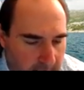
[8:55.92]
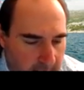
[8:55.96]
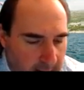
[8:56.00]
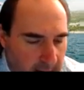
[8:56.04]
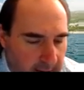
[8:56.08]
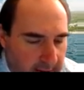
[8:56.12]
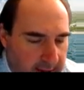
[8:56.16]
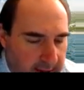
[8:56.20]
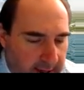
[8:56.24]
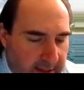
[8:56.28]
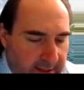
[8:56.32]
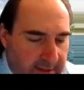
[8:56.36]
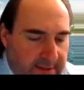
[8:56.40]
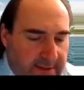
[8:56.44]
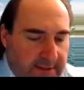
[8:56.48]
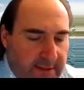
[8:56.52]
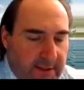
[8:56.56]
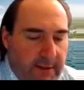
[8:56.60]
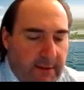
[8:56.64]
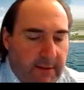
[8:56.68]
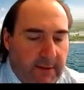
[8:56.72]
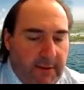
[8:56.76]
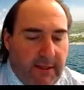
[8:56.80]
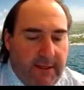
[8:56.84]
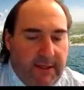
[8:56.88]
Okay,
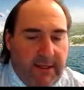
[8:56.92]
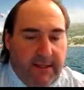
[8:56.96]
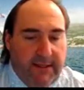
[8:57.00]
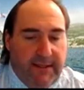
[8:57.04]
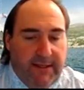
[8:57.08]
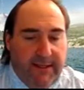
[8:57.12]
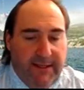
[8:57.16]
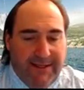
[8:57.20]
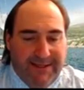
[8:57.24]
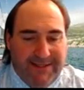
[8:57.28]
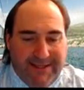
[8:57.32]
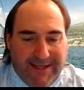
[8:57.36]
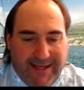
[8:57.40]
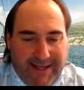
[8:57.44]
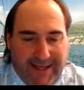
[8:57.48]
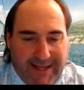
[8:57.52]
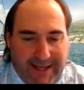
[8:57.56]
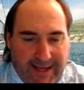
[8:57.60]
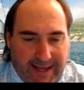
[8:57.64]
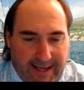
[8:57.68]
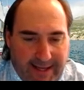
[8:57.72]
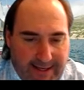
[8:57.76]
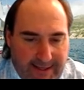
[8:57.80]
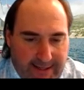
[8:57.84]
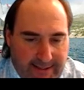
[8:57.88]
so looking at this
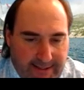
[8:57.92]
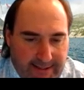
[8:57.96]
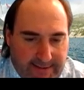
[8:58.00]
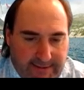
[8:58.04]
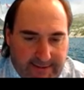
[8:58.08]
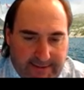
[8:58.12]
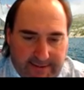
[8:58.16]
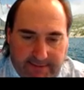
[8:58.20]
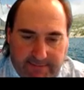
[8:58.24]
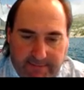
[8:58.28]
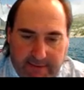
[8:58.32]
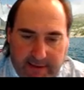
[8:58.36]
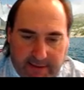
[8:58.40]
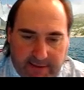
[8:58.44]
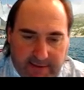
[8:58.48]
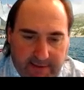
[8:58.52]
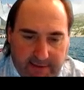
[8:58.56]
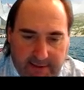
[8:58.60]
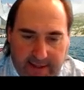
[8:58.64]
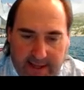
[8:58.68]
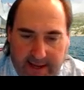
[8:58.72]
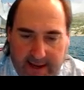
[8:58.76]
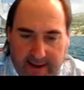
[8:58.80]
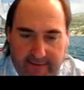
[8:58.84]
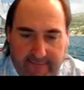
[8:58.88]
again, it's
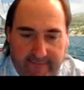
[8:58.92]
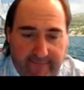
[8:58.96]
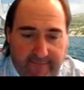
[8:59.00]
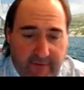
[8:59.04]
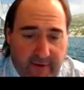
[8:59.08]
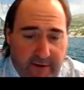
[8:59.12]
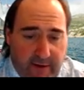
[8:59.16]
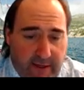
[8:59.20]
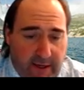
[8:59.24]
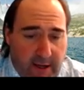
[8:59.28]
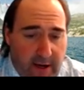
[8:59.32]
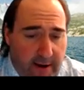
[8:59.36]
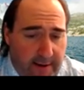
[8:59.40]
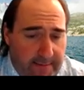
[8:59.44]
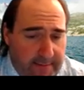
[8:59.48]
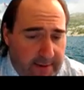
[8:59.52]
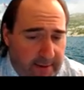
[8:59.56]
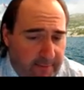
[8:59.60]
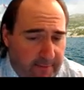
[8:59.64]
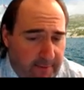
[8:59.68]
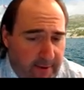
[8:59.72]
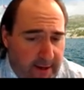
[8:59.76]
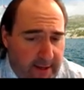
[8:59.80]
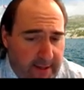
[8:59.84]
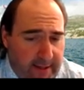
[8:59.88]
basically that very
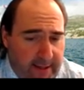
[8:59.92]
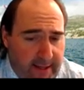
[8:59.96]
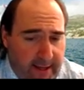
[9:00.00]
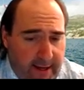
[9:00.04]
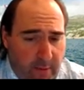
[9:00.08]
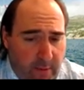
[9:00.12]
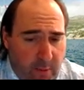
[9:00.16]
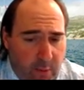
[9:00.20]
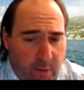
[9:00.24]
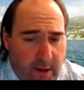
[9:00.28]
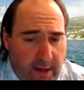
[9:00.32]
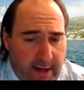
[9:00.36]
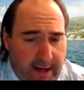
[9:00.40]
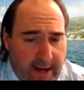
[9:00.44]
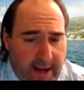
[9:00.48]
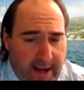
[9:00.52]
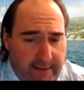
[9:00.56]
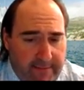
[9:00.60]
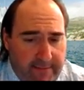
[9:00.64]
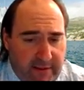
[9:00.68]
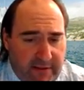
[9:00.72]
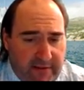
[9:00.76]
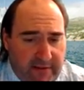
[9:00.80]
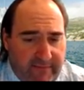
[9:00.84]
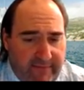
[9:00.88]
common one, that 1
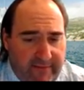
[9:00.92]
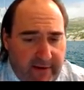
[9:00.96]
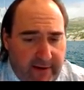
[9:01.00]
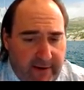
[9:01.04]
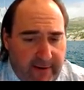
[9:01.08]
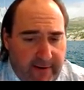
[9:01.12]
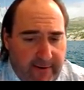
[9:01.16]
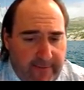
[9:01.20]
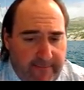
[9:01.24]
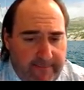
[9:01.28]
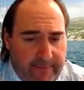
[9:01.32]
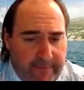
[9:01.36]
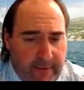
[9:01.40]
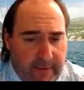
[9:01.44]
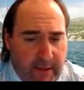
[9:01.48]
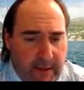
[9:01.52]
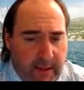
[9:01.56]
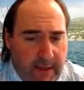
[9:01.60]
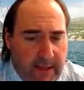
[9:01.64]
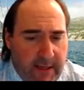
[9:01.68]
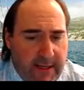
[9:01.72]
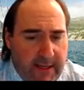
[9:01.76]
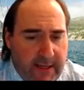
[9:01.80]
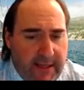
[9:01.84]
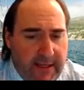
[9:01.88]
atmosphere
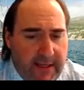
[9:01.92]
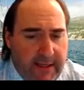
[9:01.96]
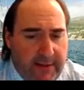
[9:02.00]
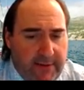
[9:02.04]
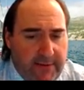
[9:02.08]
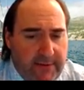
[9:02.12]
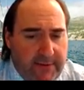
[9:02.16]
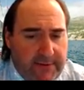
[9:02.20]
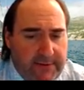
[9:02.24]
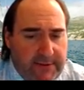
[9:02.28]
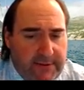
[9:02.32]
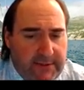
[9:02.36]
equals